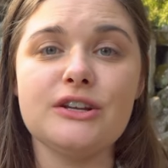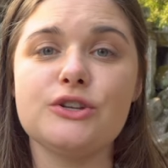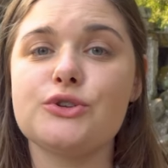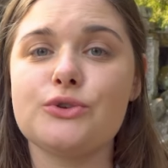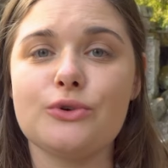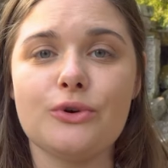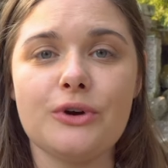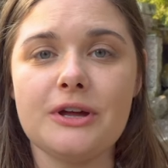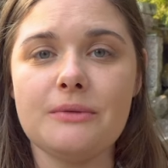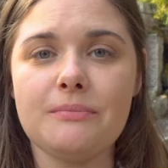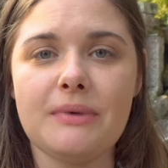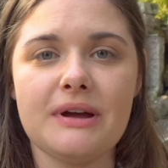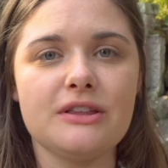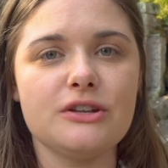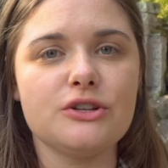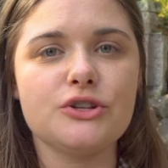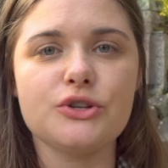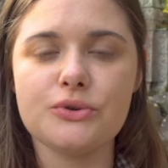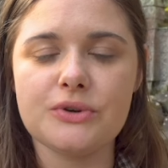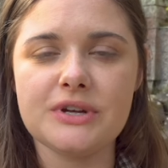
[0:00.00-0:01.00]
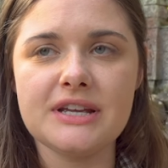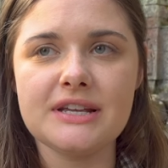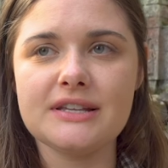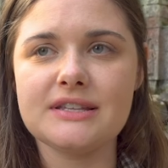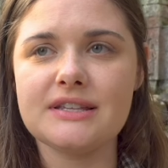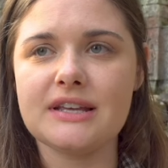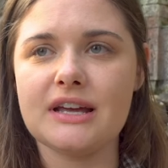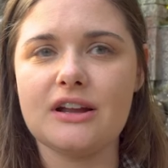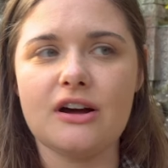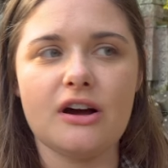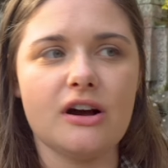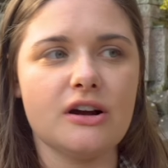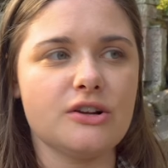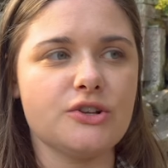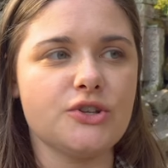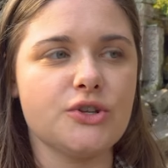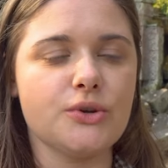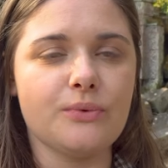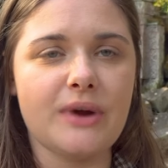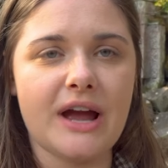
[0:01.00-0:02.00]
destroyed by the trees that are
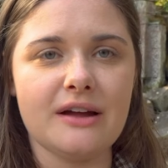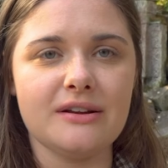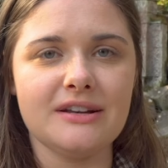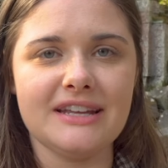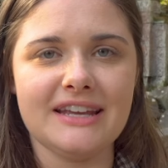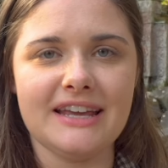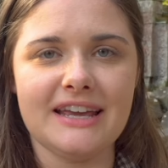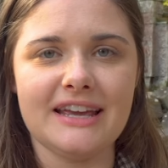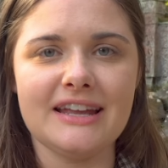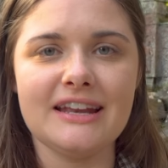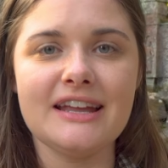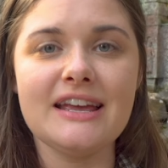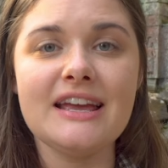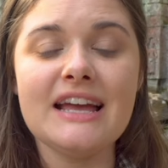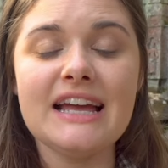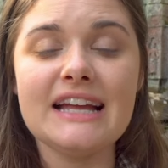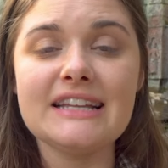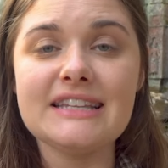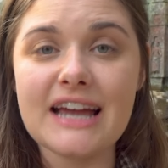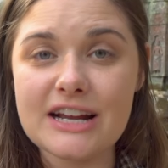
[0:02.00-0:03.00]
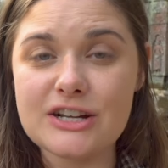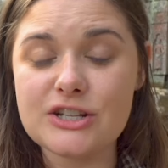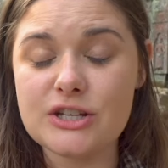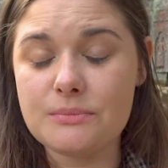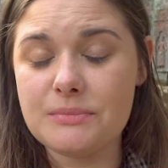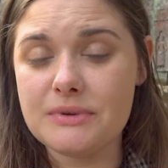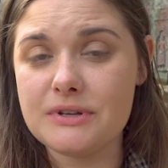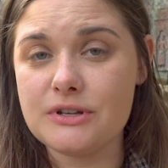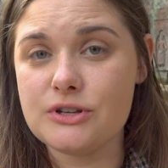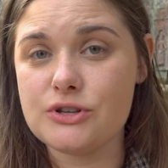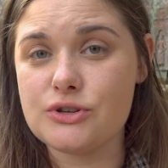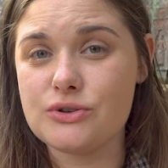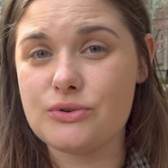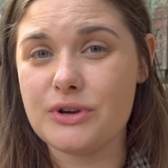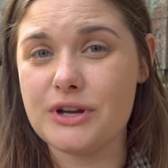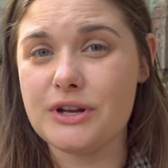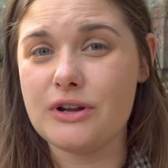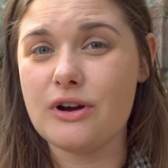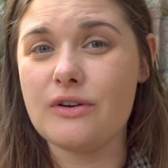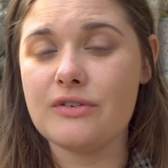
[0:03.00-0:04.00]
surrounding it. It's actually been
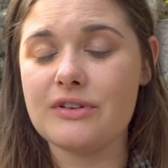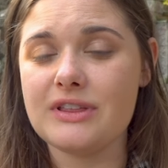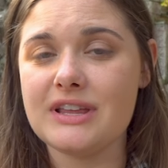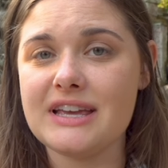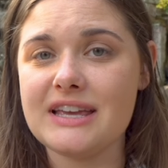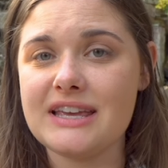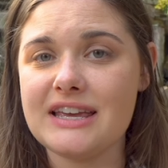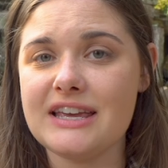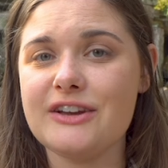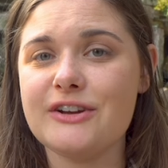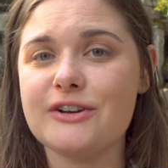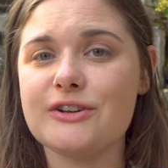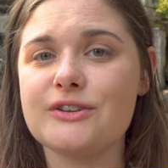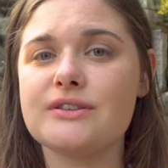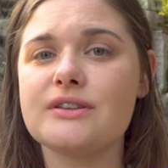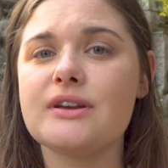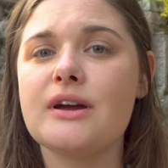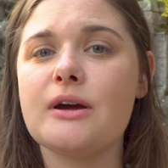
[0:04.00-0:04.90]
destroyed over the years